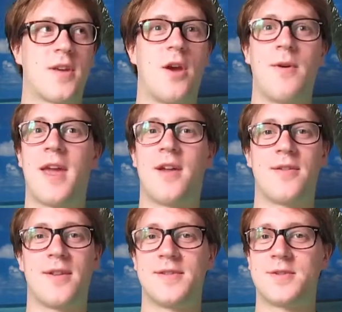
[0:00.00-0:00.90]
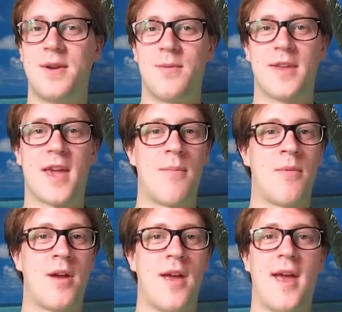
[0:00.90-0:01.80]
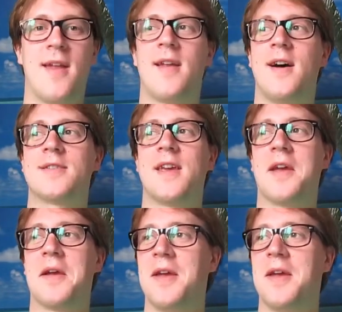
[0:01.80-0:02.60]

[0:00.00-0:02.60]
going out onto the street with the camera and asking